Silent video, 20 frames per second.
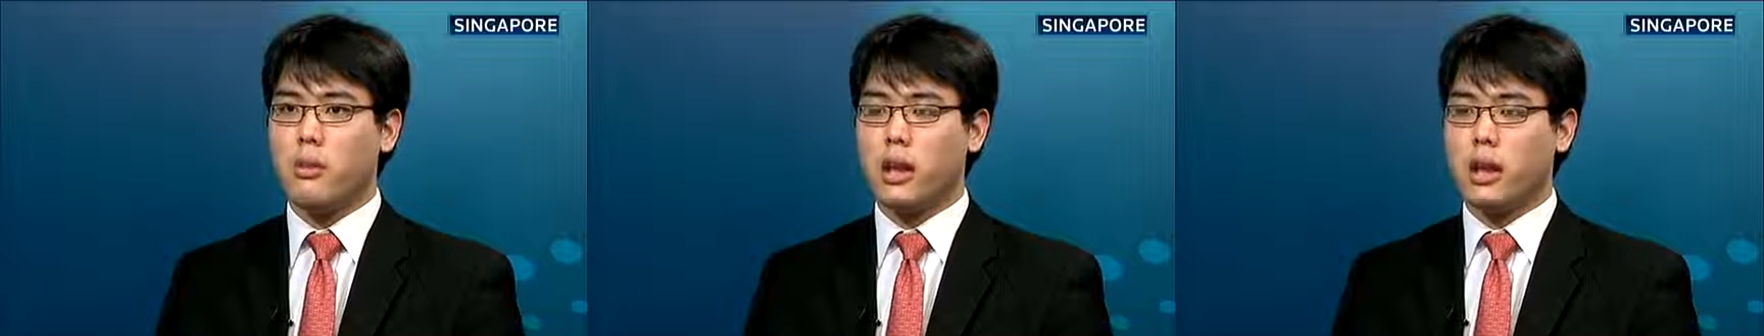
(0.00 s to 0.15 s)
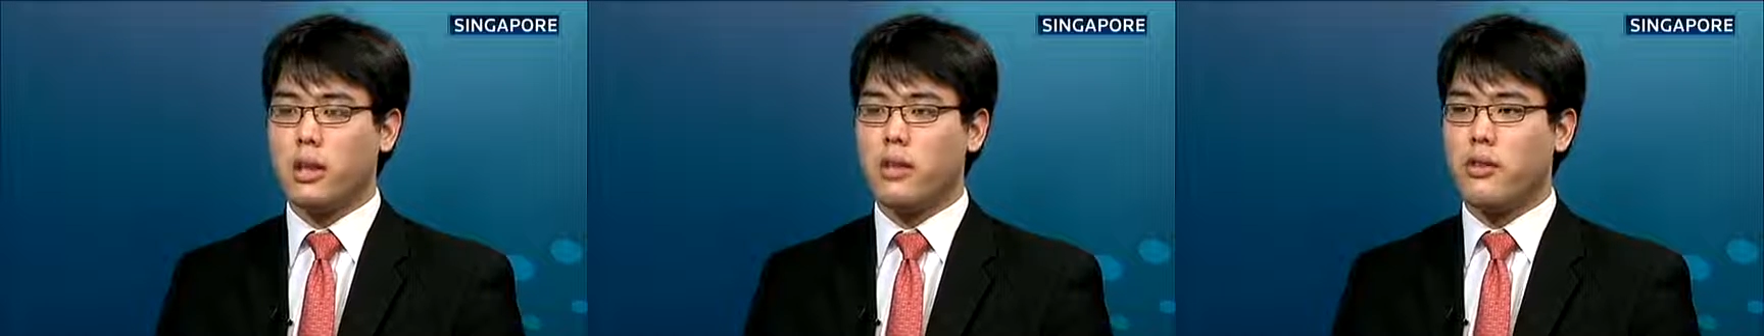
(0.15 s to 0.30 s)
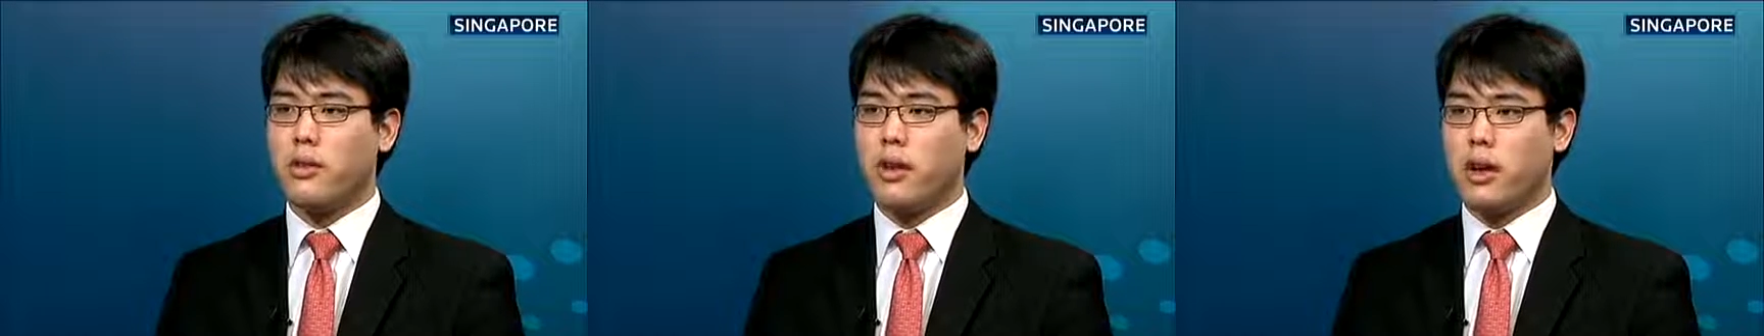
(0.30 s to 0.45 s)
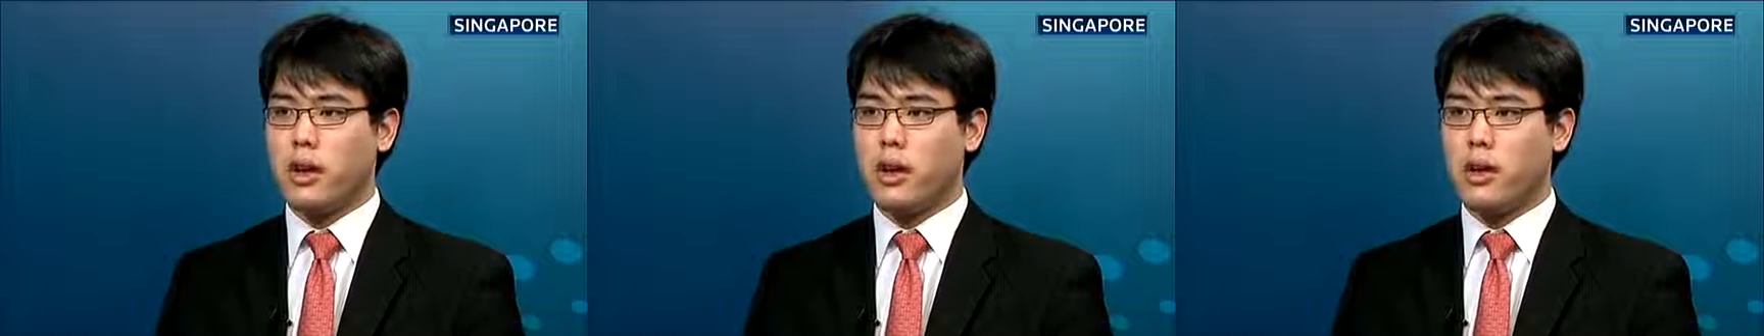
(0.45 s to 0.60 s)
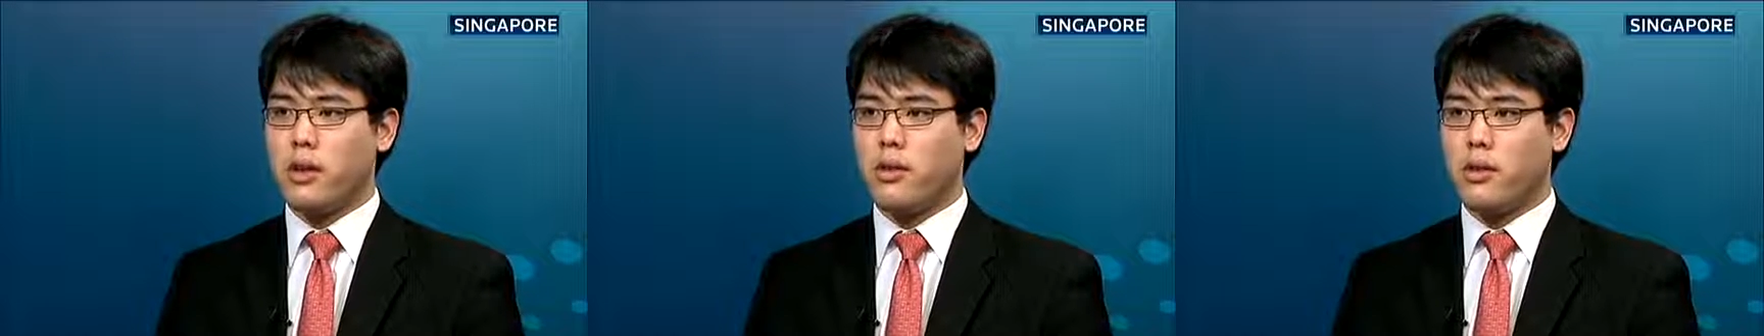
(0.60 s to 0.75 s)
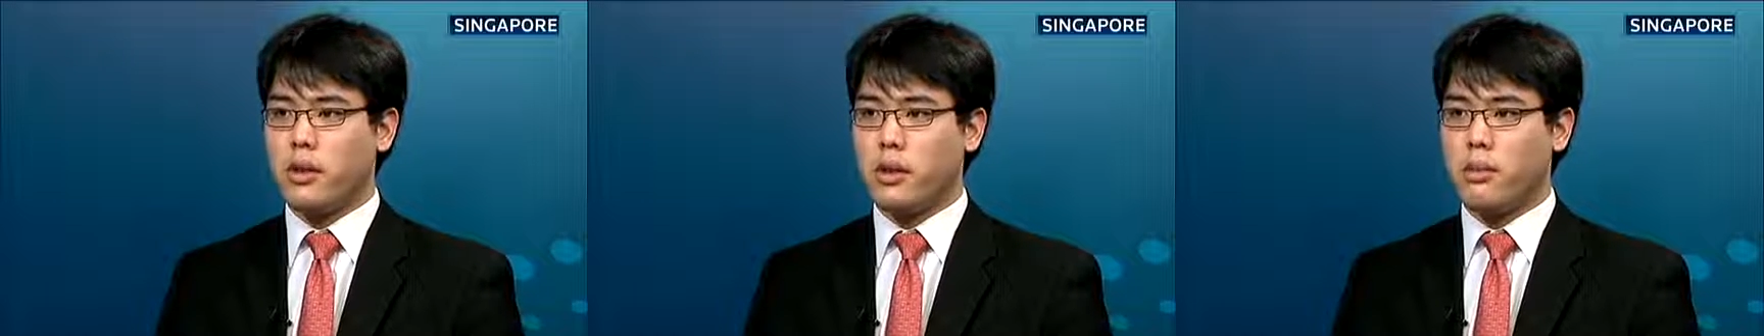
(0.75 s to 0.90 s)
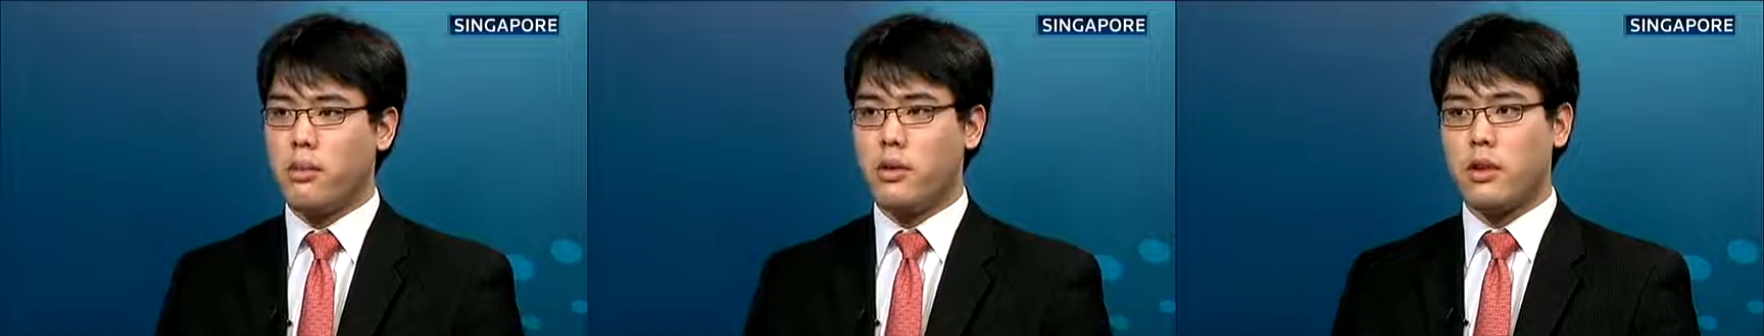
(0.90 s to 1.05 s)
that said, it
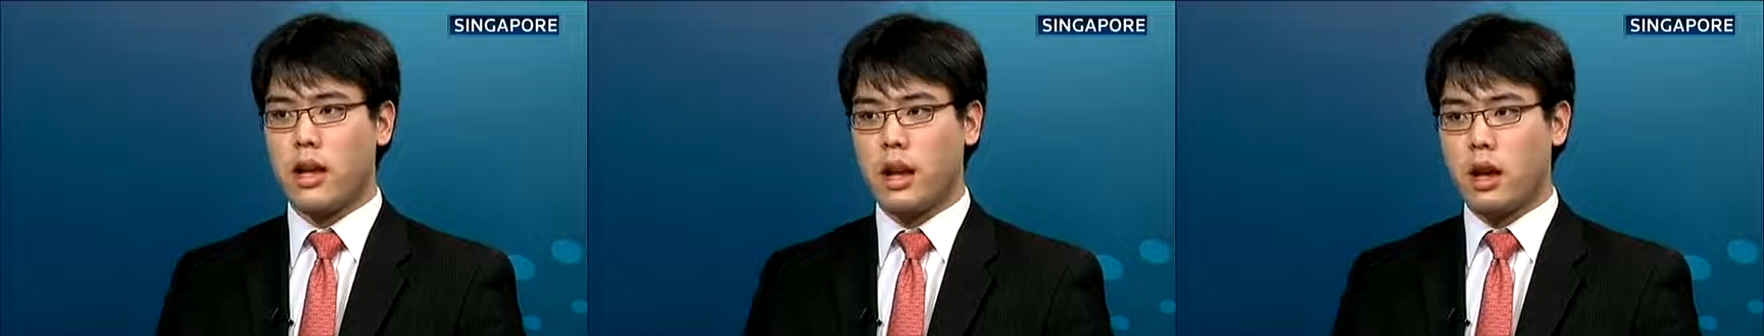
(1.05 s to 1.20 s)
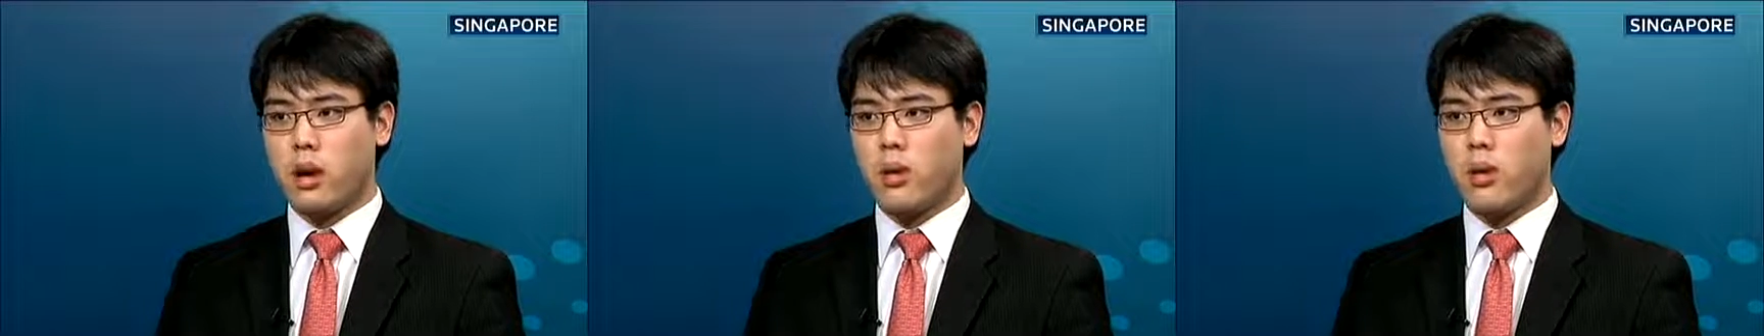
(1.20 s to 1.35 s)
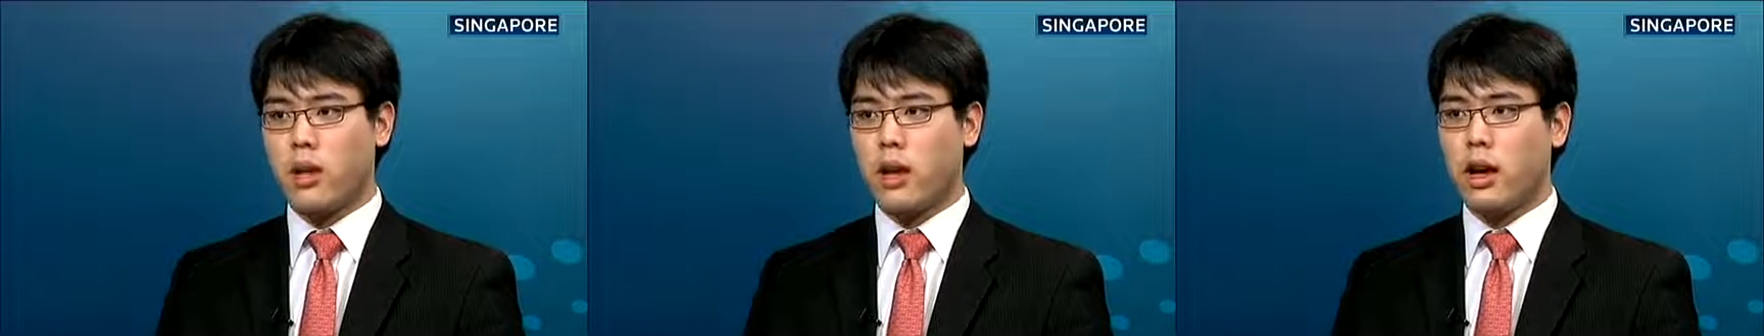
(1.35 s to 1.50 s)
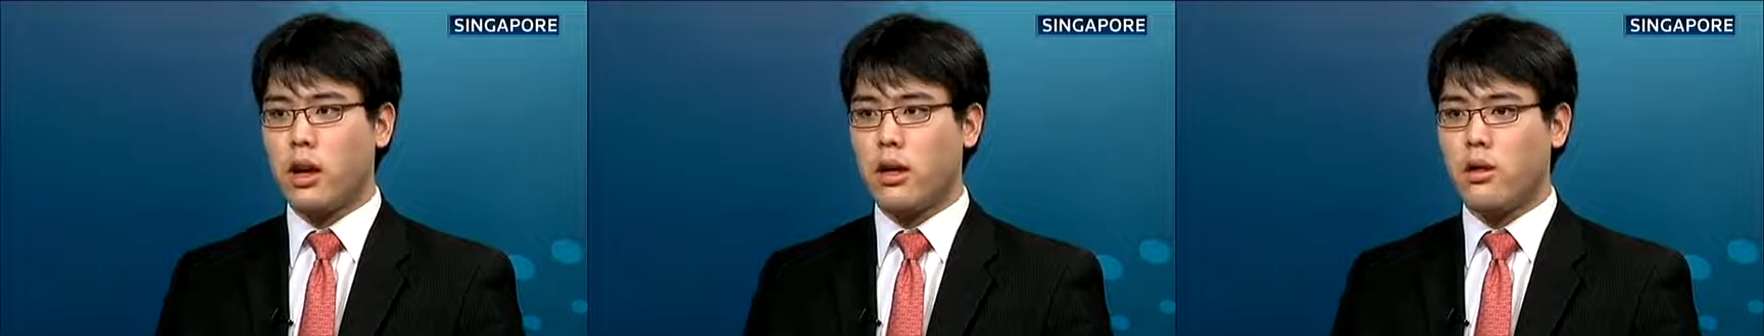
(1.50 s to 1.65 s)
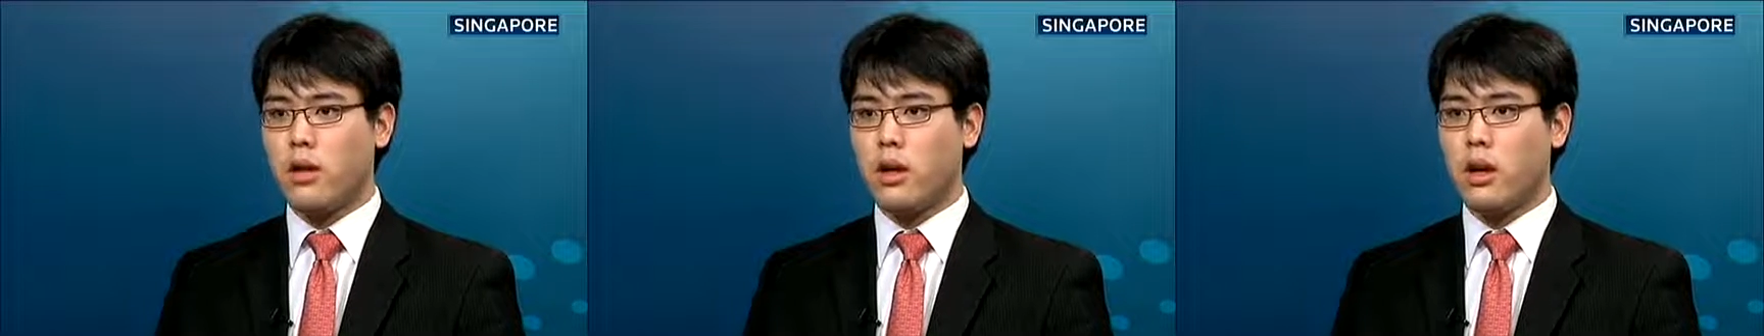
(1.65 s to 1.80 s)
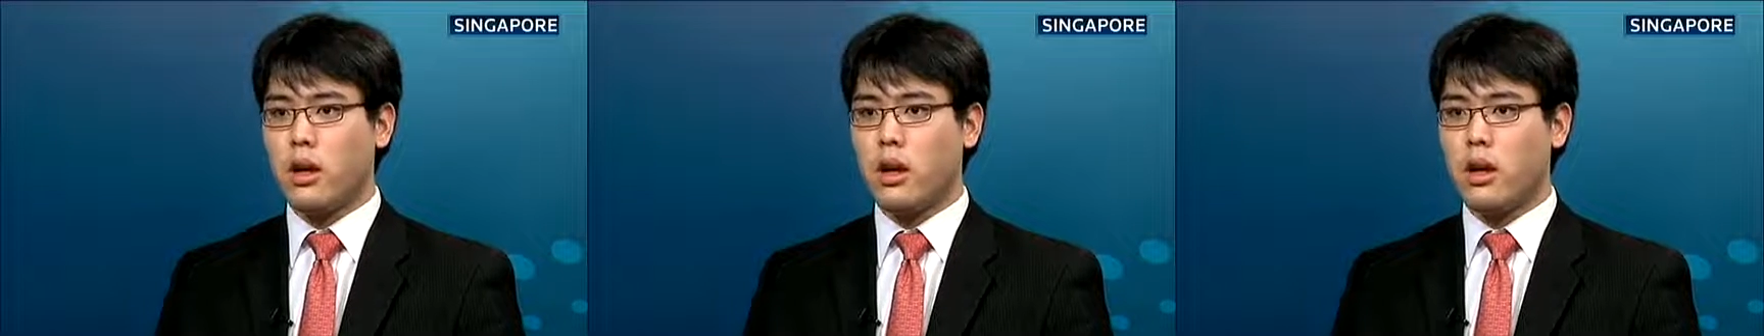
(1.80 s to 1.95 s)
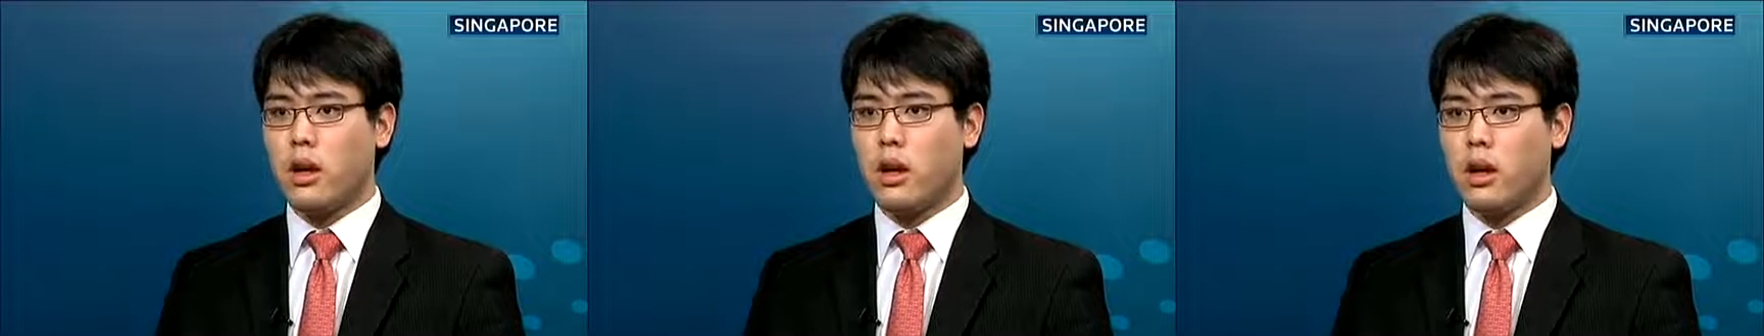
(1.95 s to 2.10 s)
seems now that
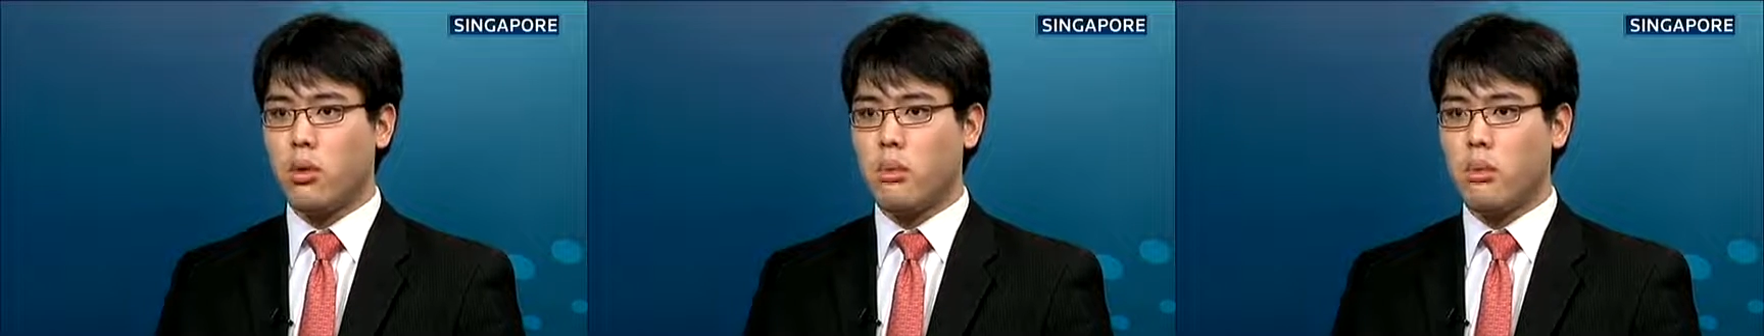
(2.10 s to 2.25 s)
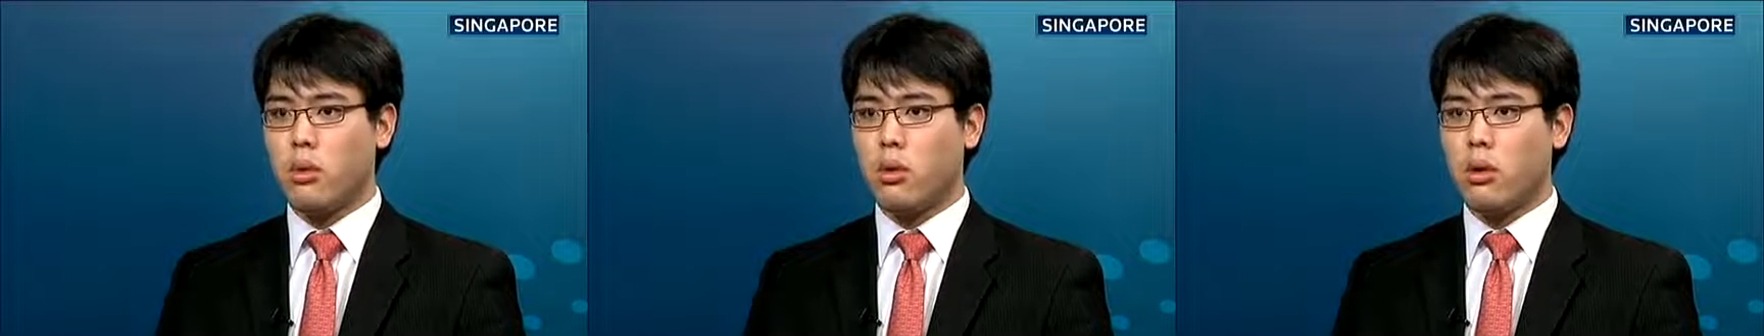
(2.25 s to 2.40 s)
uh,